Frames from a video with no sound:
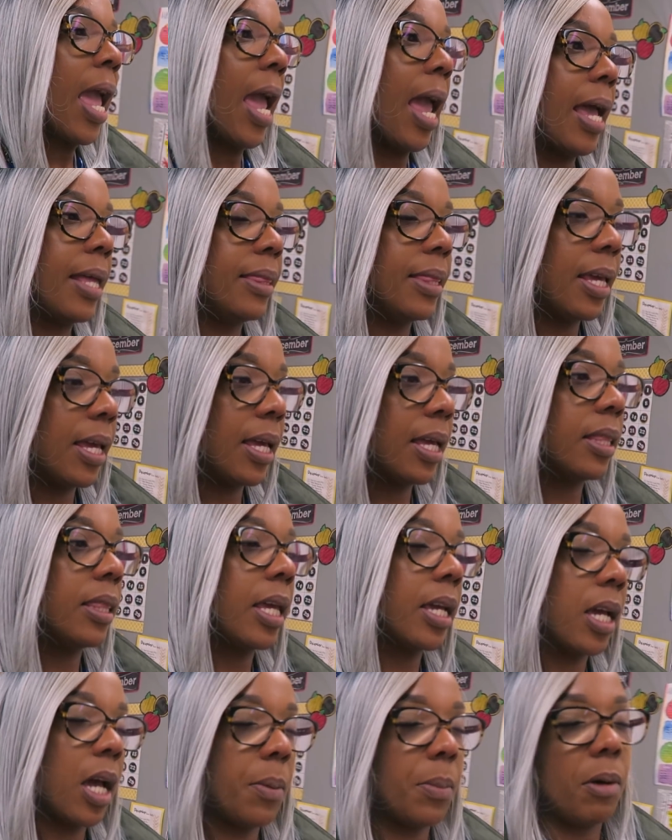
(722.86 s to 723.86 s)
And then
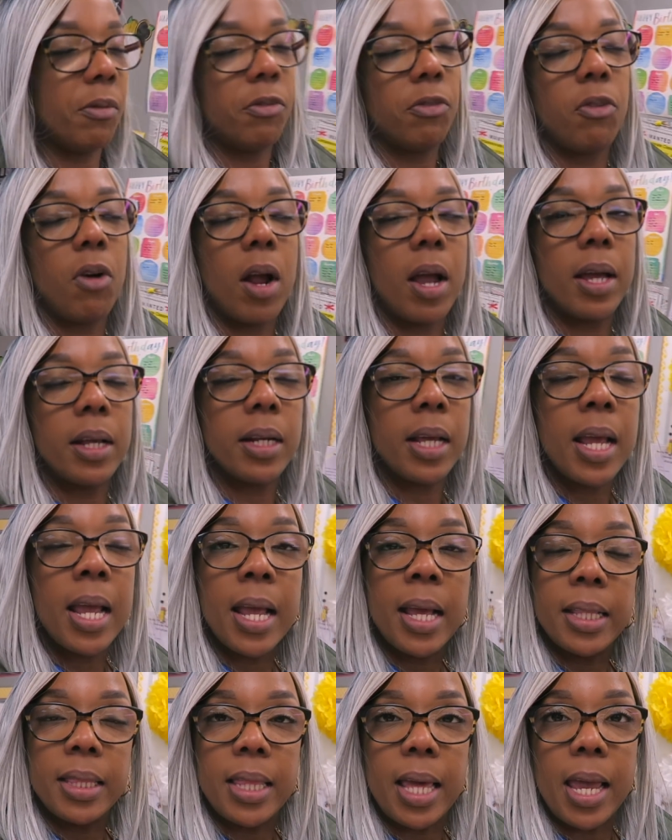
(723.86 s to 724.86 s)
they come up front,
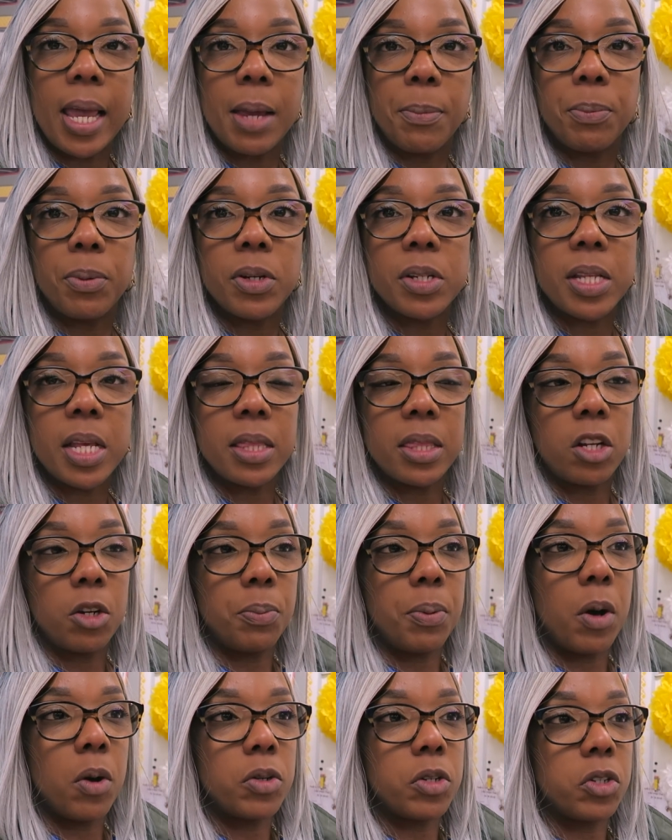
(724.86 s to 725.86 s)
they present
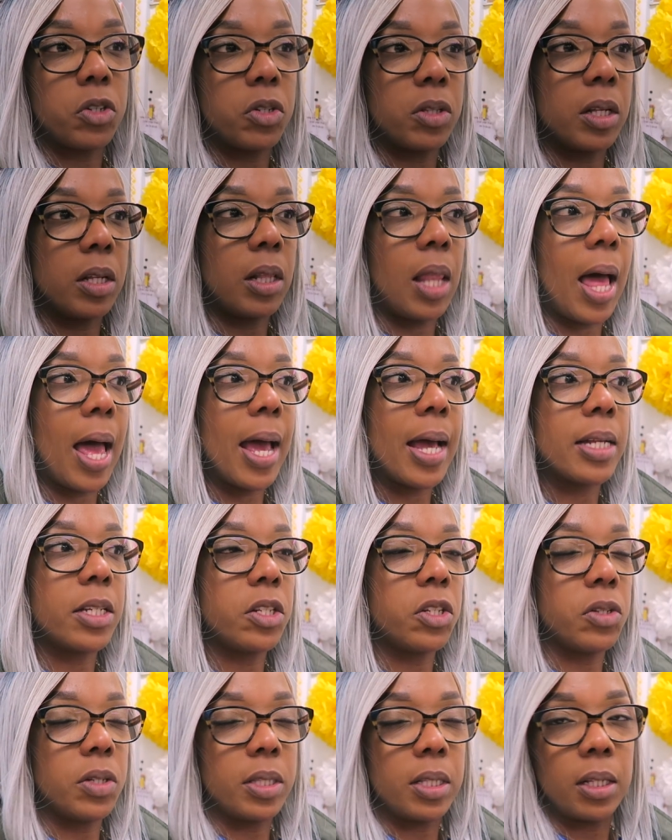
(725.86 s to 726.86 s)
their poster to the
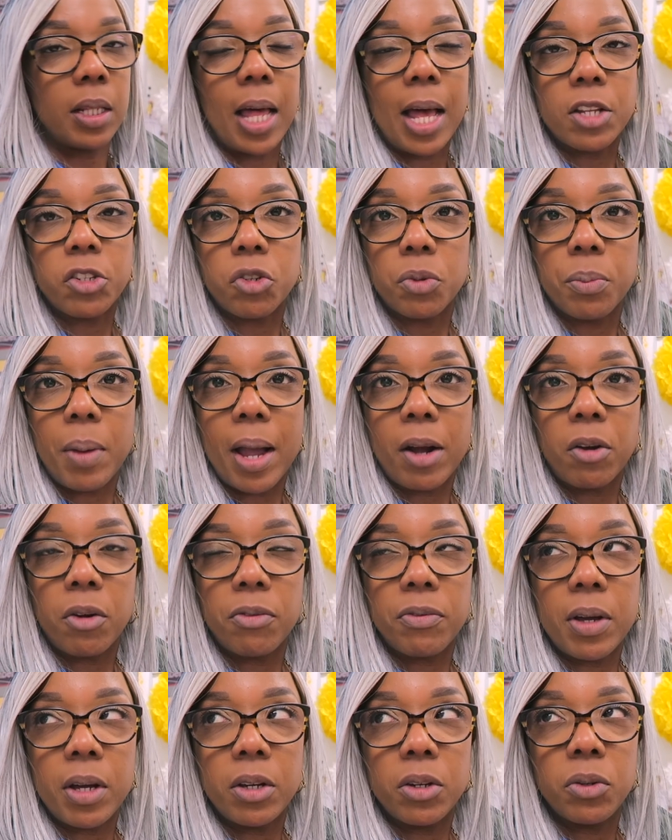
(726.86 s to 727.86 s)
class using the classroom
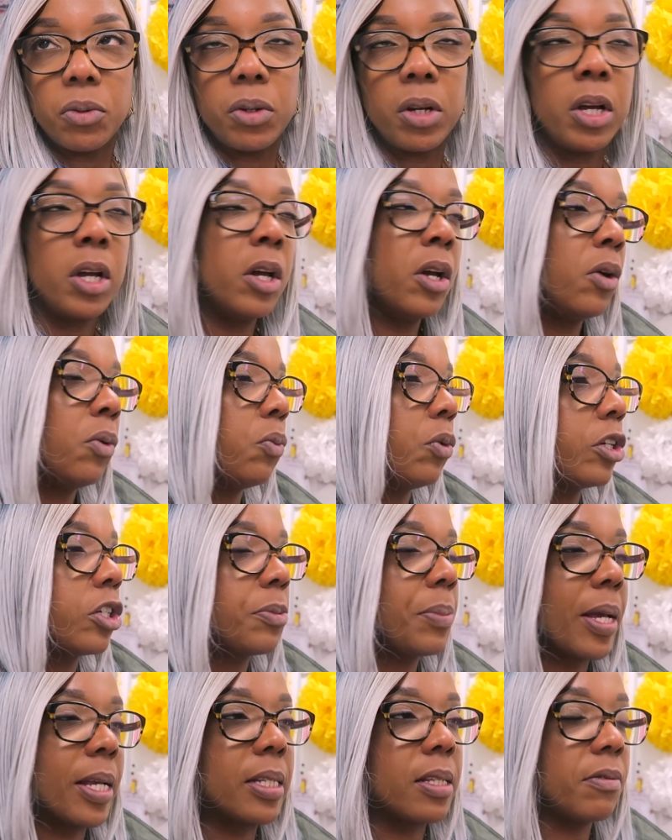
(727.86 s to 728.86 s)
microphone,
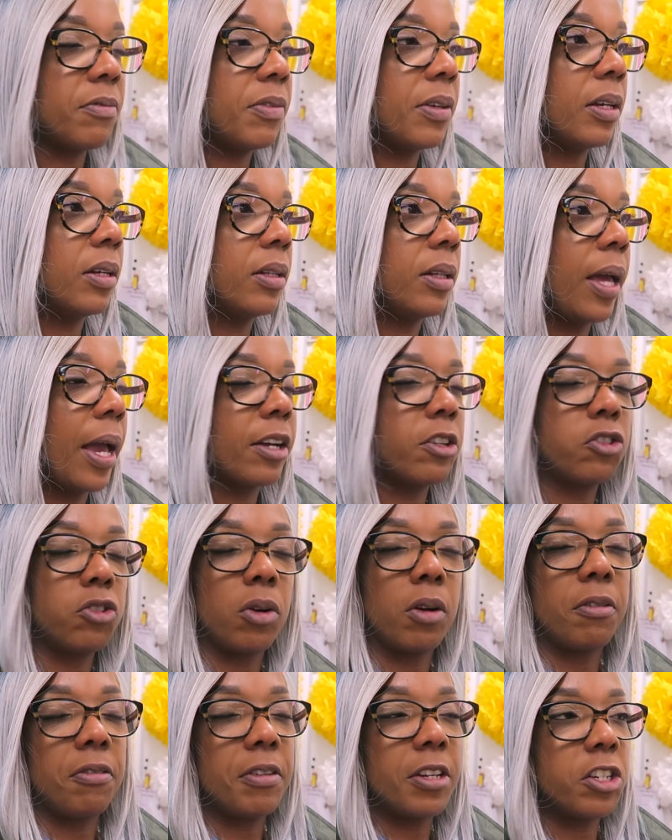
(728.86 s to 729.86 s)
which makes them feel
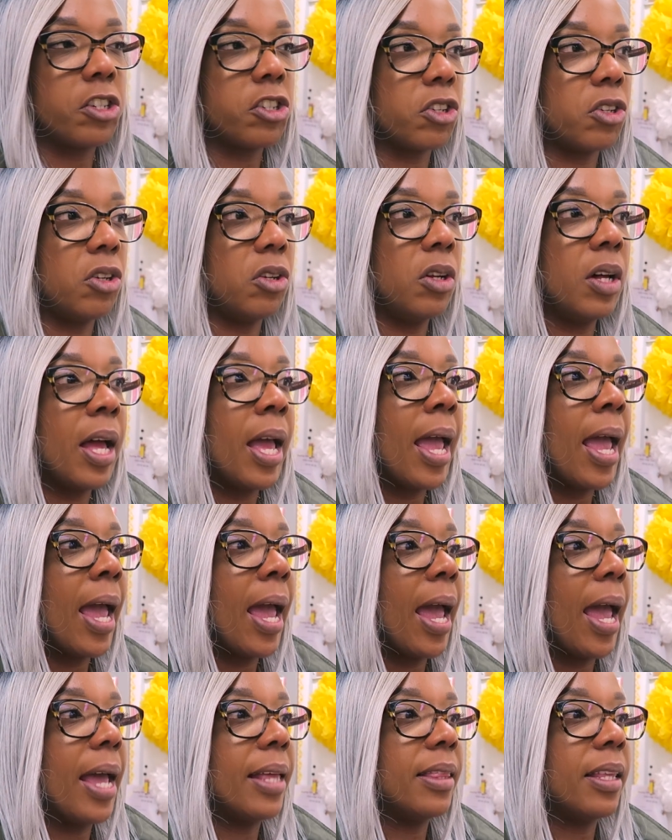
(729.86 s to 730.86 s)
extra official.
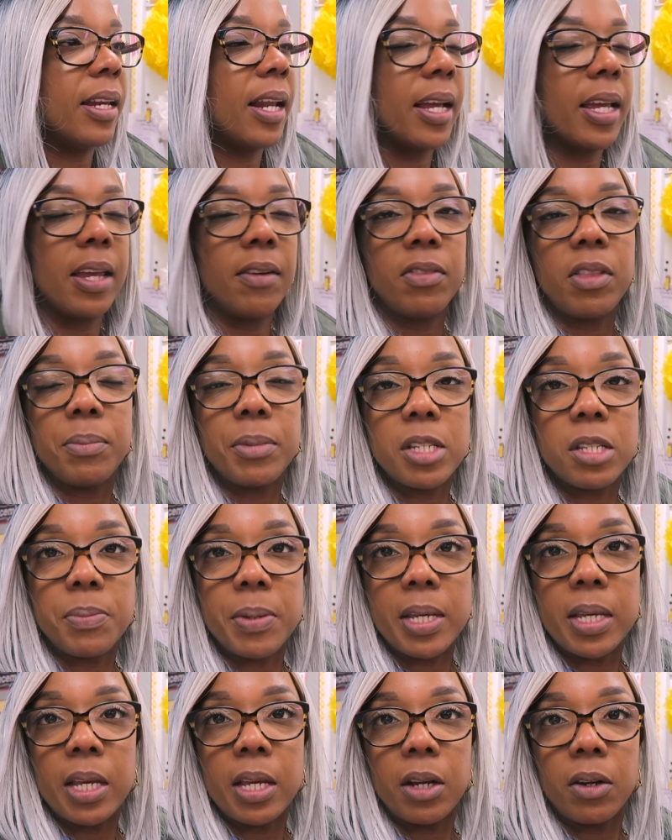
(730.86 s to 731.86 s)
And then I give them a
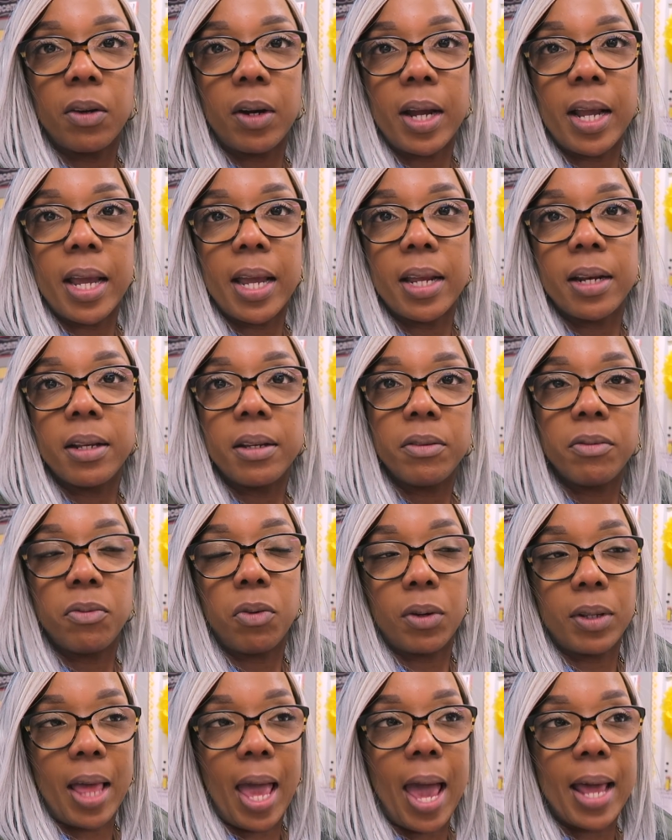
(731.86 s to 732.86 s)
speaking grade
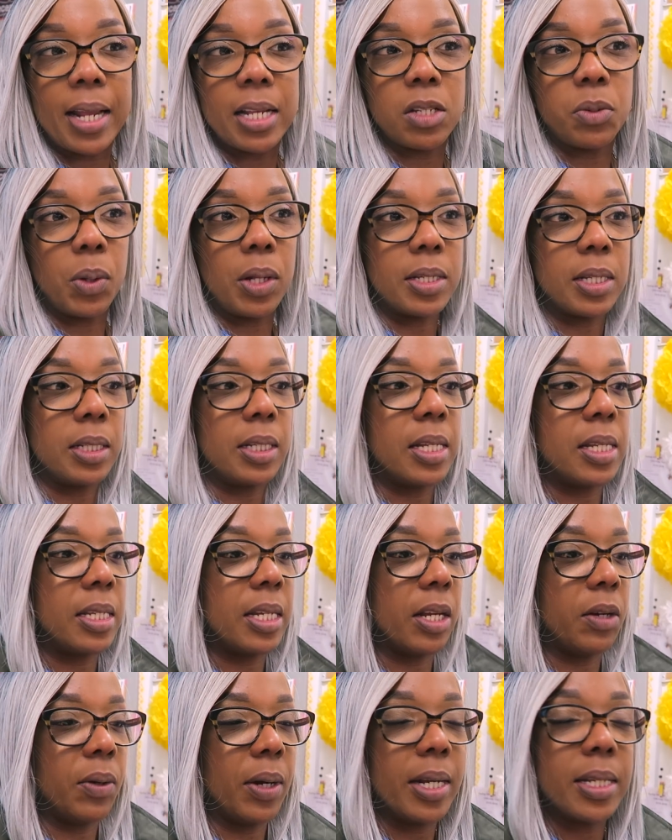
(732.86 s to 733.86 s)
for that, as well as a
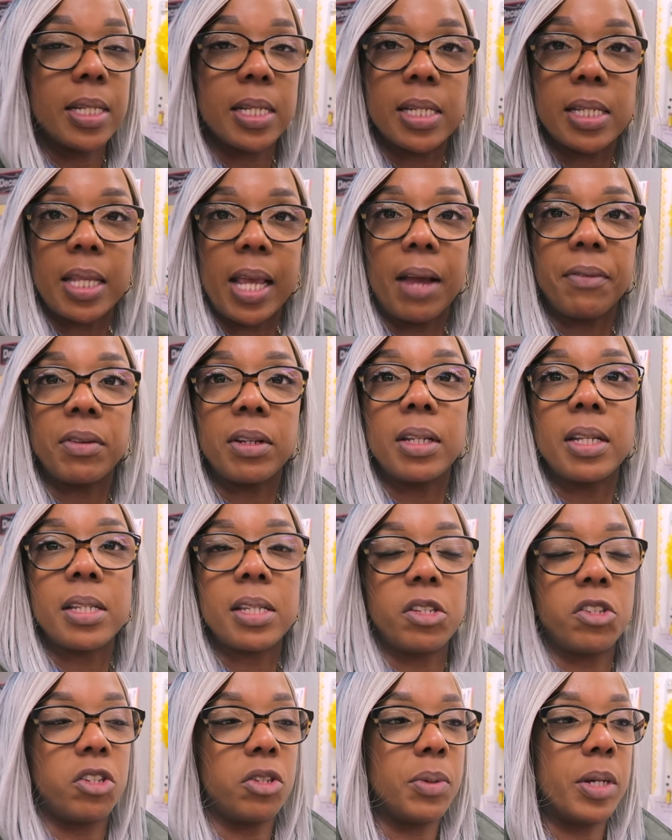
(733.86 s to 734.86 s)
listening grade, since they have to
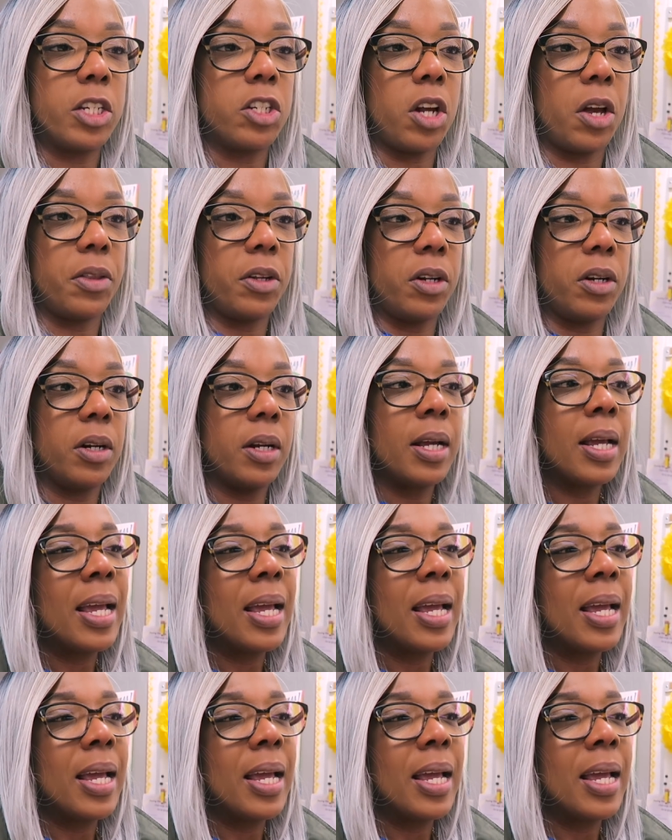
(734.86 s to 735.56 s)
listen to each other.